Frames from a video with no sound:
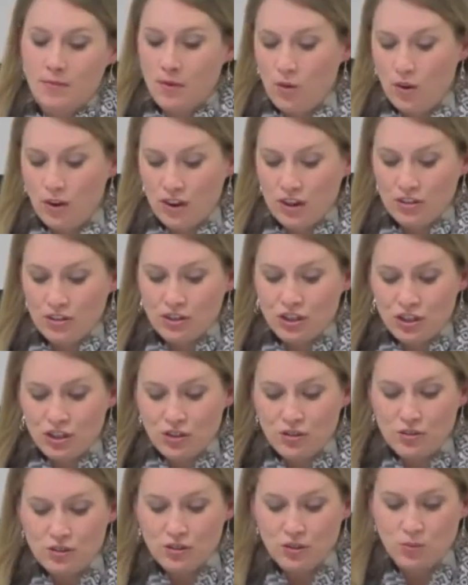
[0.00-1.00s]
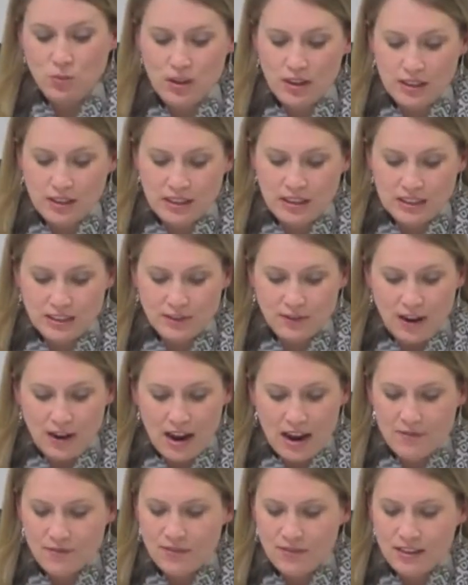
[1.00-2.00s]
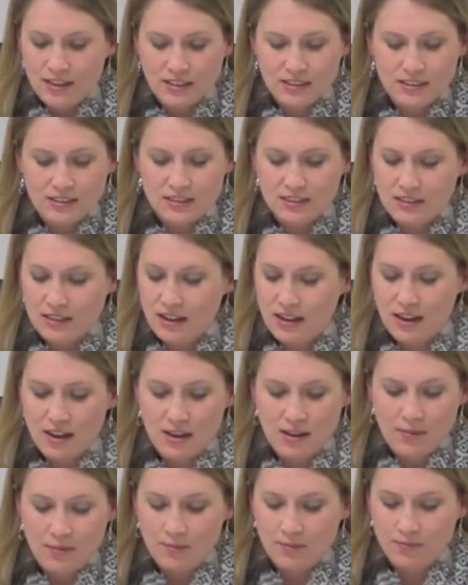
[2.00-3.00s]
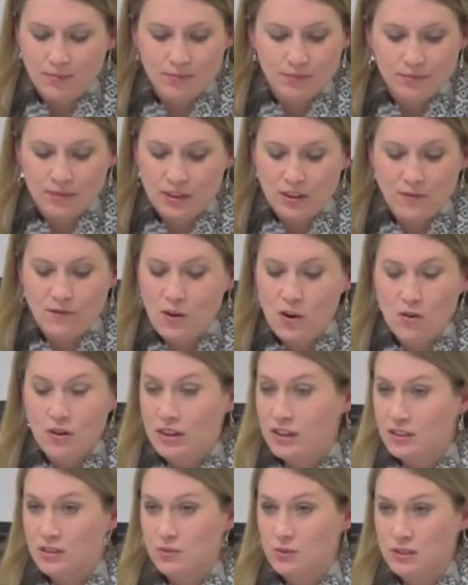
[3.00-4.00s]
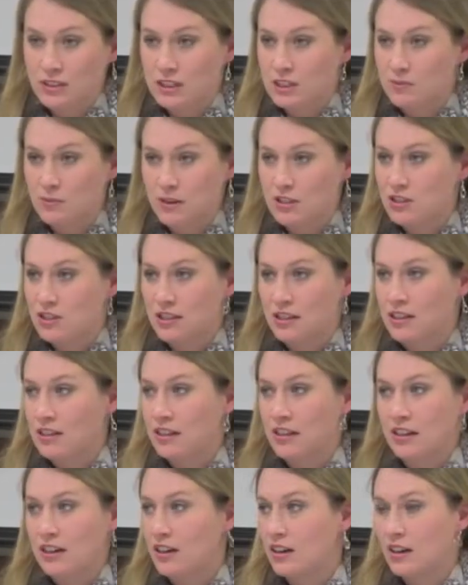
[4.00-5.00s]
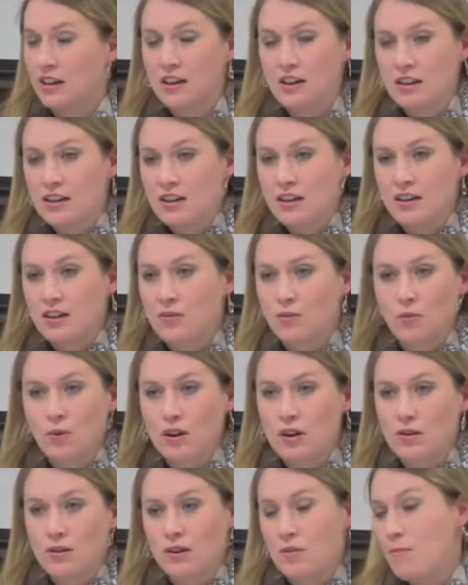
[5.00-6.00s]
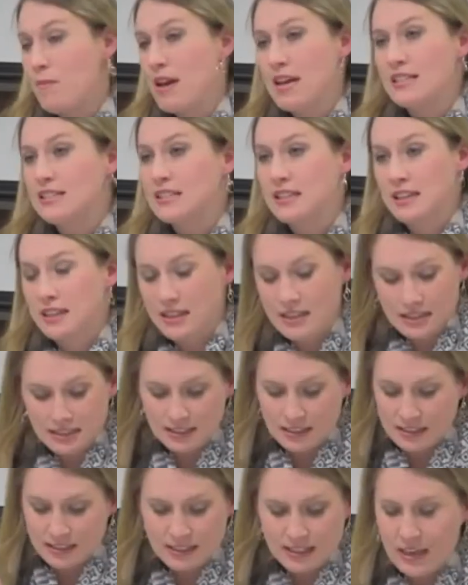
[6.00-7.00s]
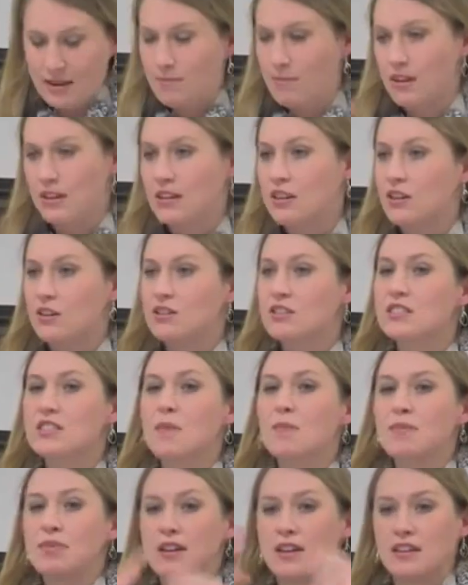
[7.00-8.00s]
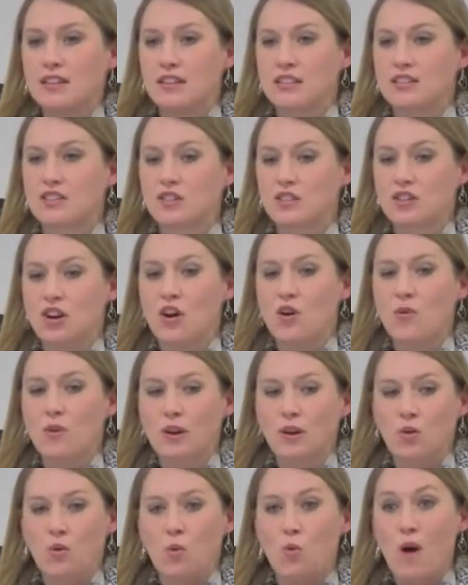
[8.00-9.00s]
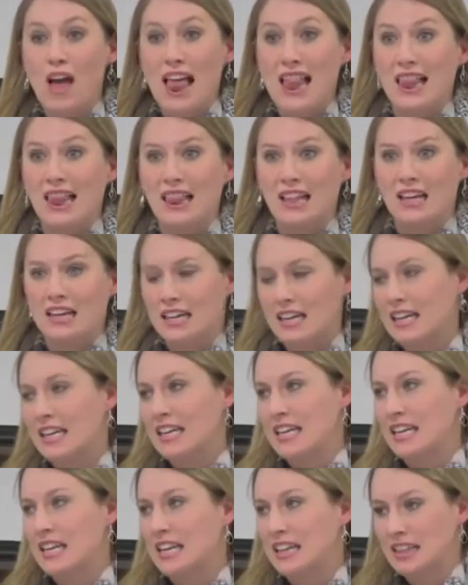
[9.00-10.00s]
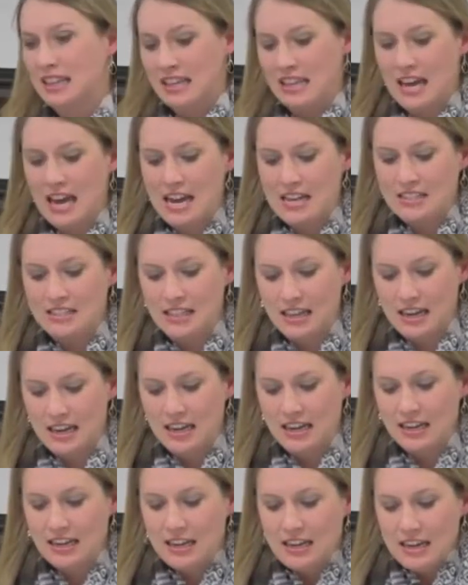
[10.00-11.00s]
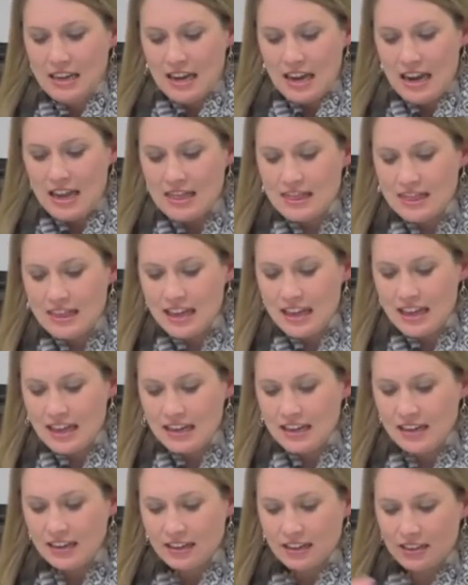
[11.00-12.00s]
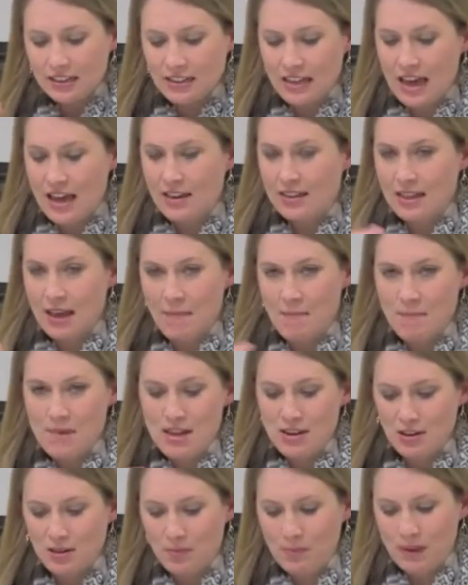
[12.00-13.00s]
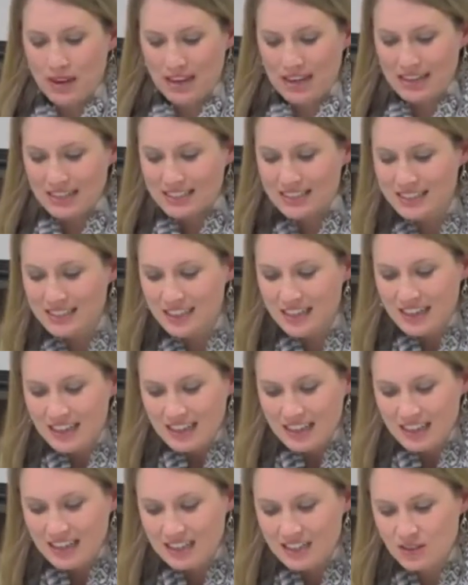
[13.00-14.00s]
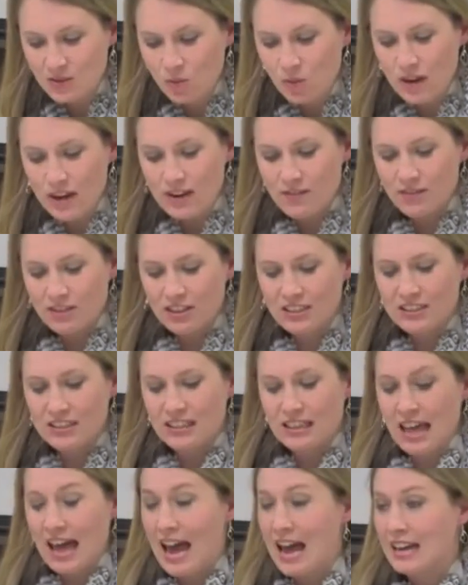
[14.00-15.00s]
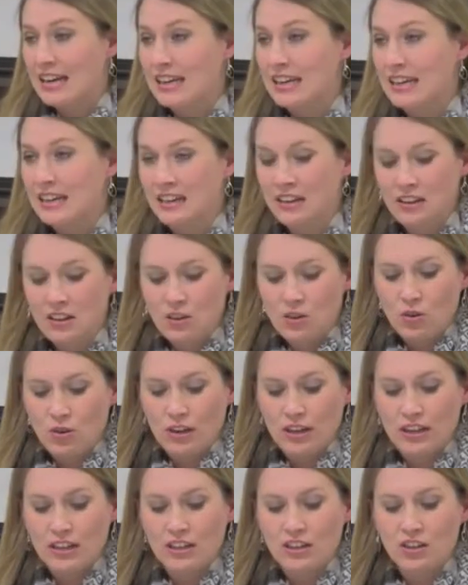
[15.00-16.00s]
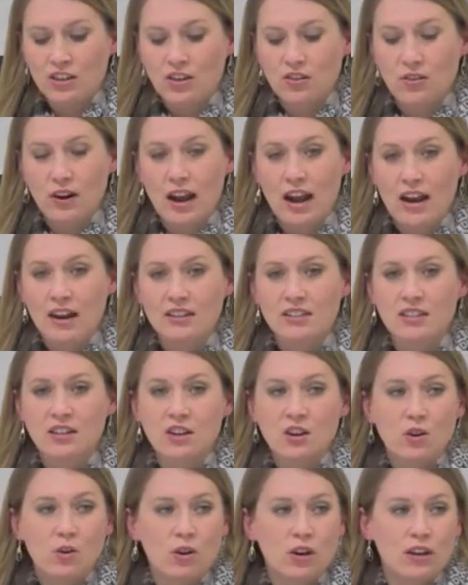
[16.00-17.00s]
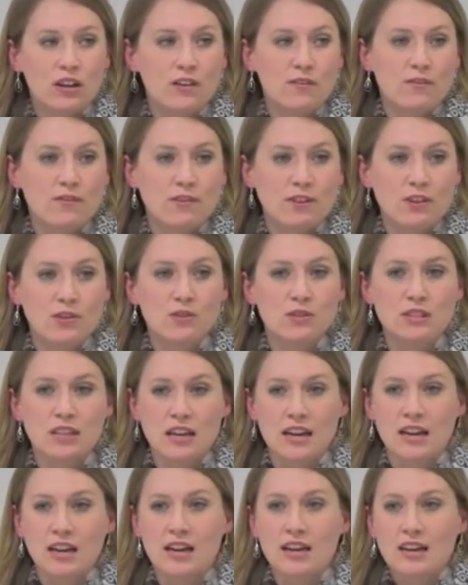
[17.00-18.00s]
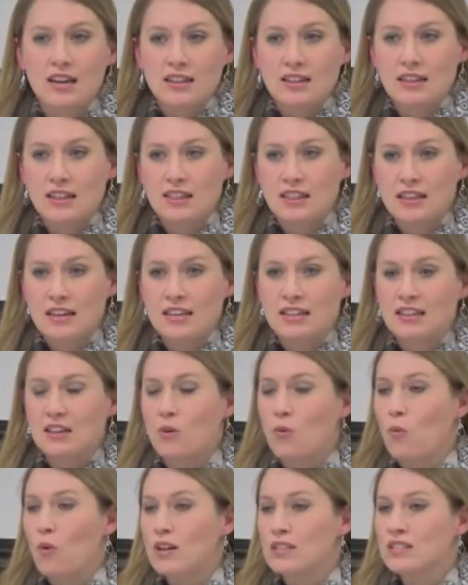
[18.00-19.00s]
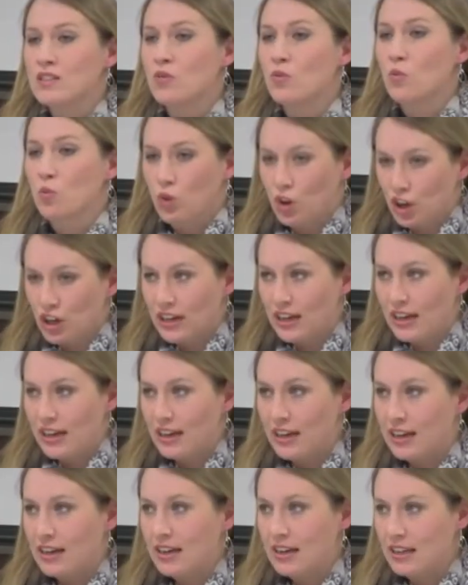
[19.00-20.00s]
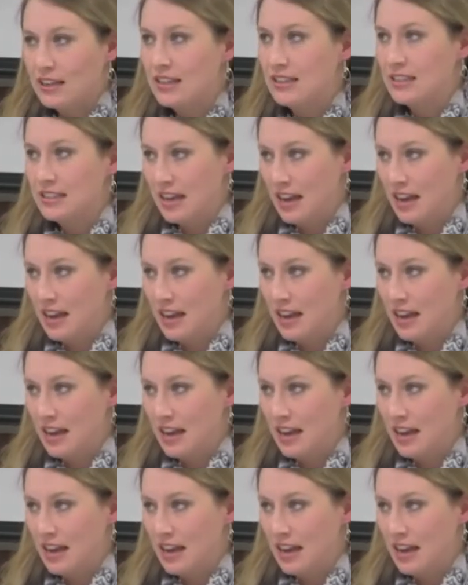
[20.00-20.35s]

or you choose one of these 5 things. The focus was especially clear. What an amazing thesis statement. Something that's going well in the essay. And then that middle piece is whatever is lacking or incorrect or confusing, the thing that wasn't working in the